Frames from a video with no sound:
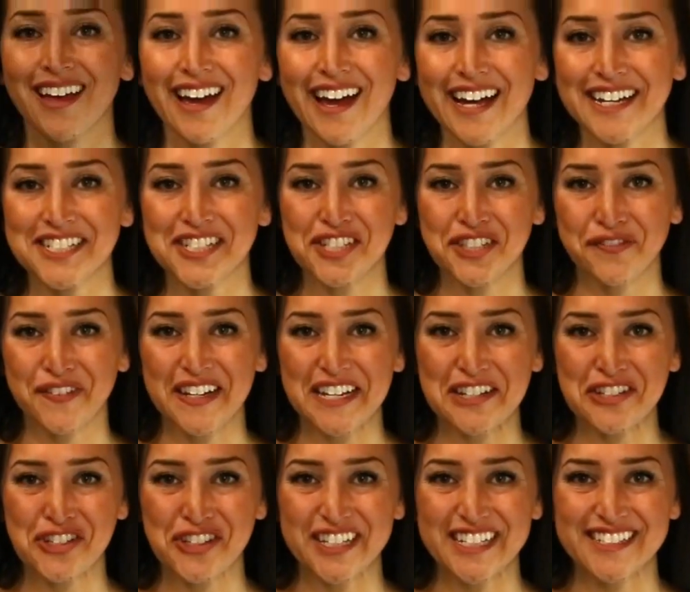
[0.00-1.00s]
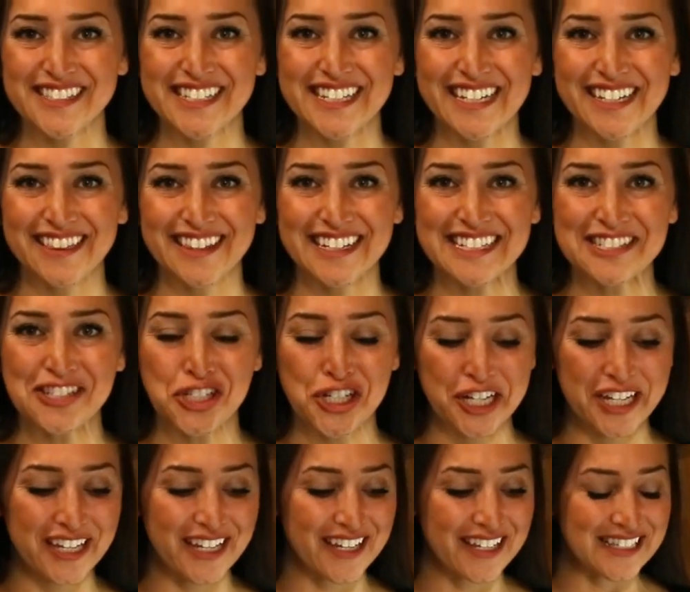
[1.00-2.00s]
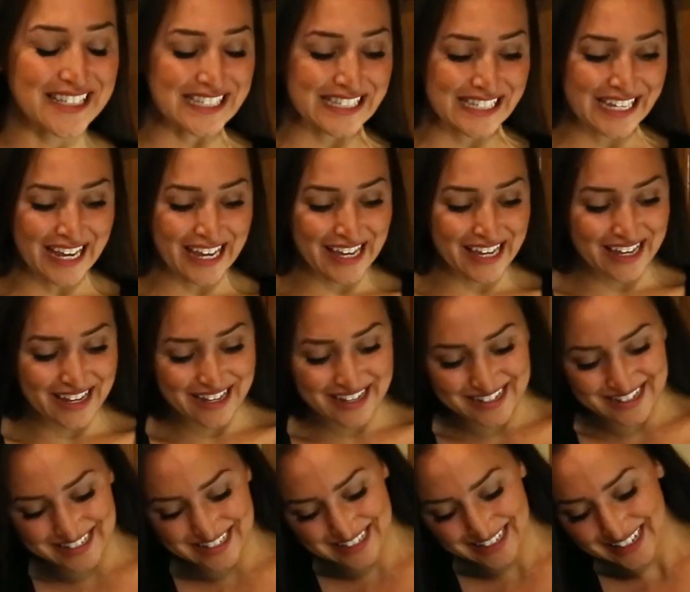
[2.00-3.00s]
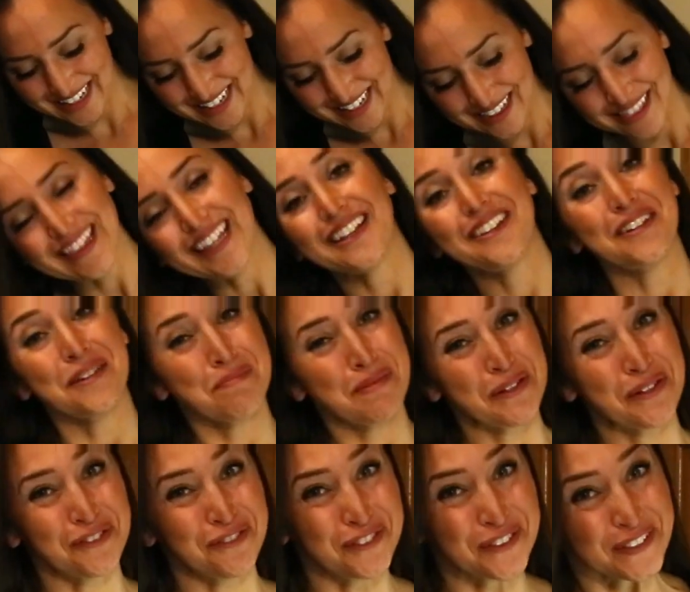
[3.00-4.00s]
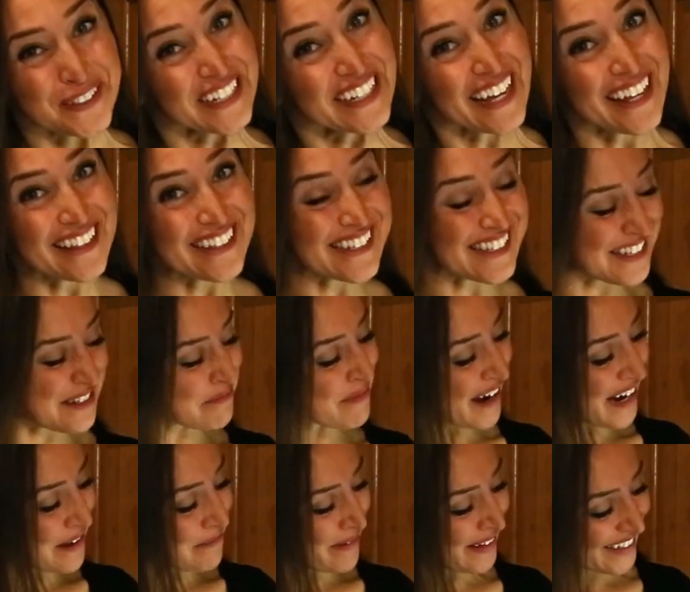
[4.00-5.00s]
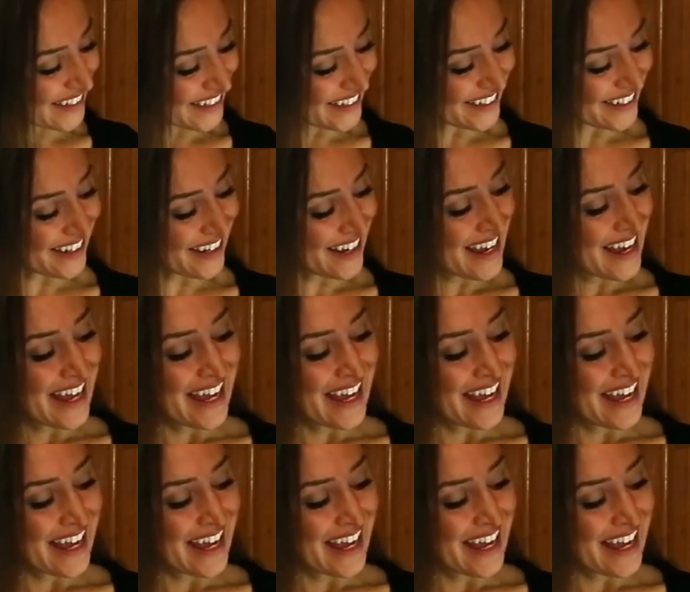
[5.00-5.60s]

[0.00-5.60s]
I just finished seasoning these chickens and they look beautiful, at least in my opinion.